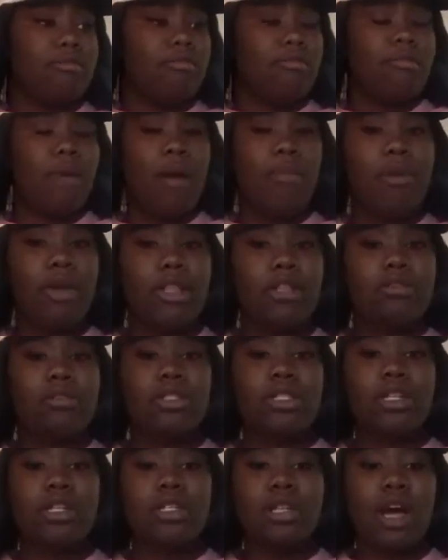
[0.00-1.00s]
my brothers were
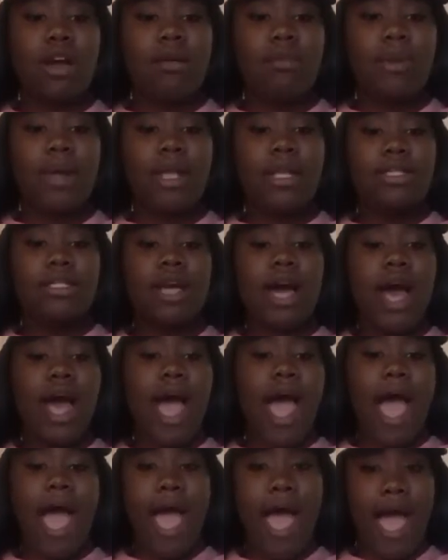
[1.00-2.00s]
still talking about it. So I
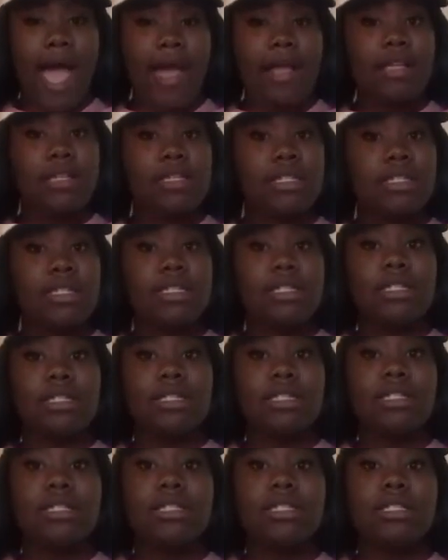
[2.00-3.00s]
asked
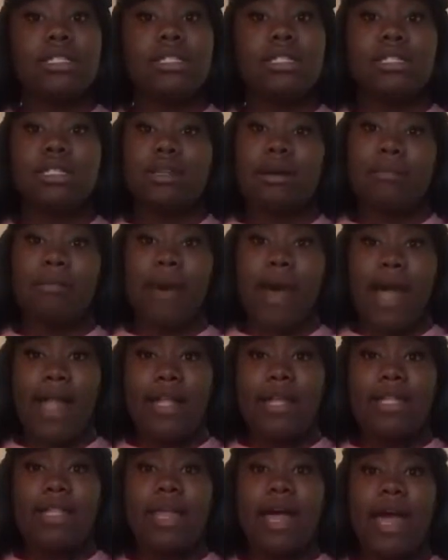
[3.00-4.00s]

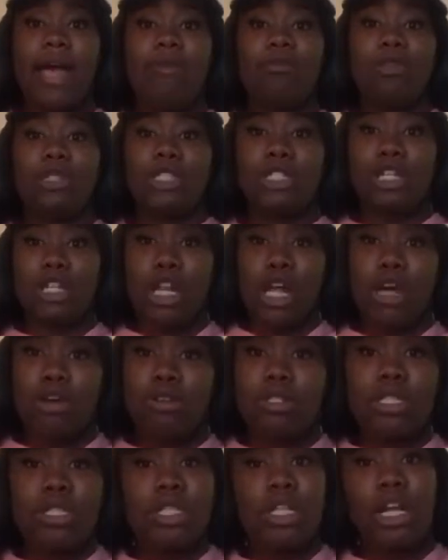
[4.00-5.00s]
somebody that was
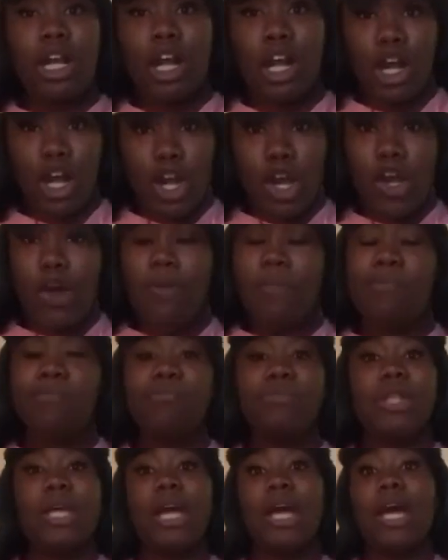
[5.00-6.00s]
close to the girl,
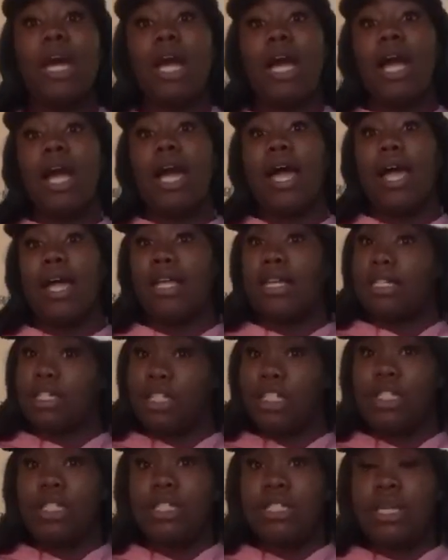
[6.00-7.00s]
and
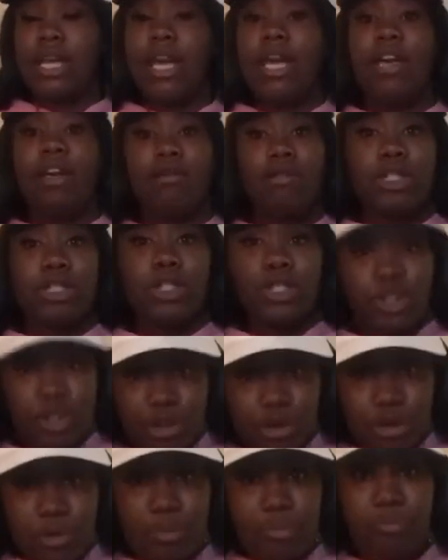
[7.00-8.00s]
she said it was
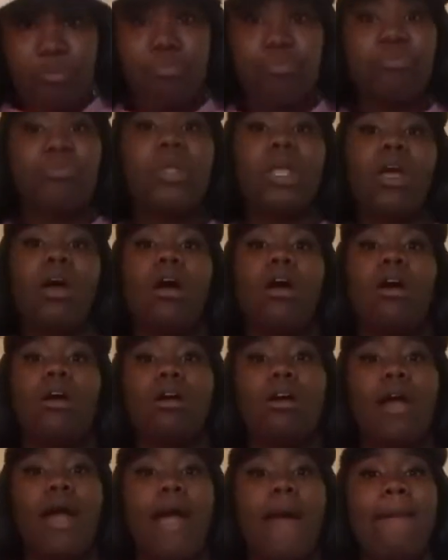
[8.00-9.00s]
true. Oh,
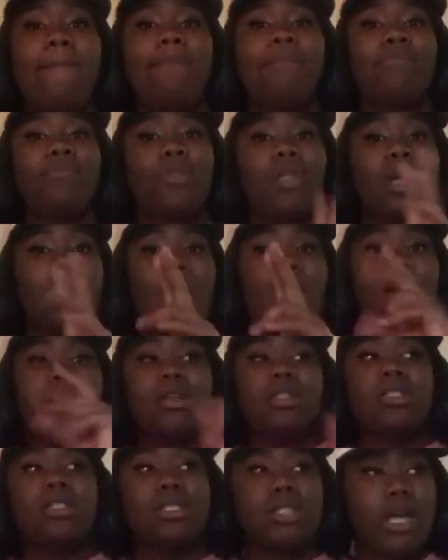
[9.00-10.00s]
okay.
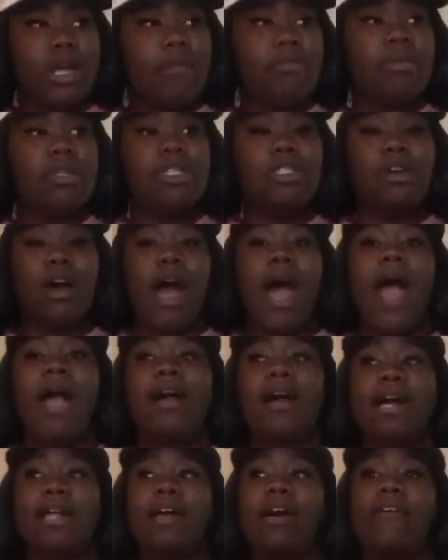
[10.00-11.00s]
Snipped. So I
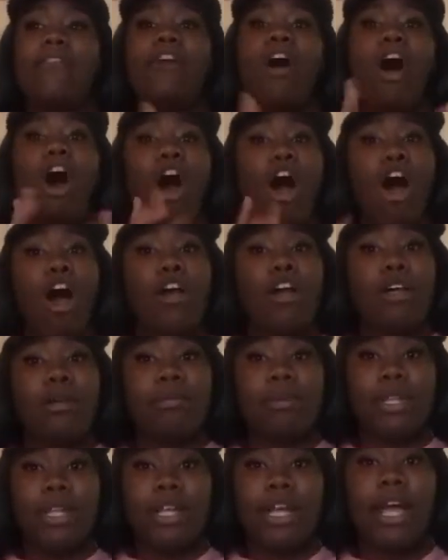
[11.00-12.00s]
cut off all
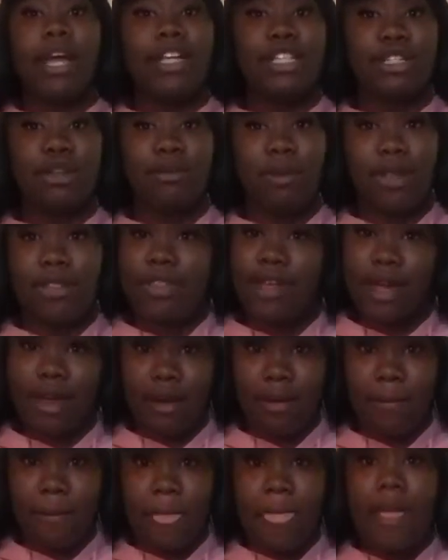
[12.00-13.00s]
communication with
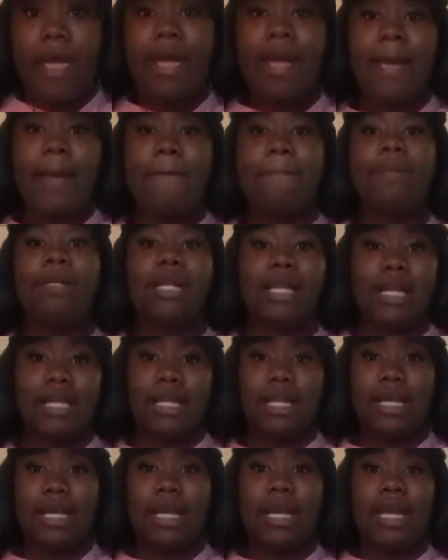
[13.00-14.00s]
him
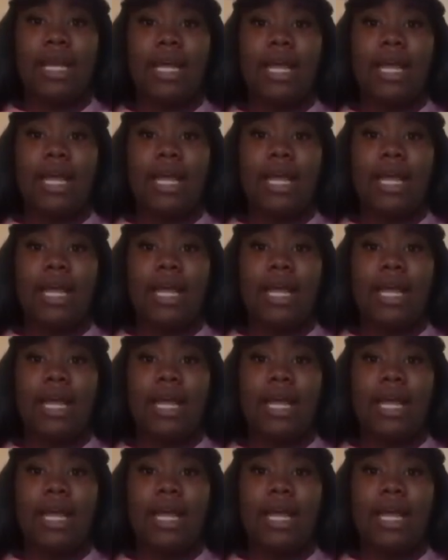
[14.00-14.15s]
completely.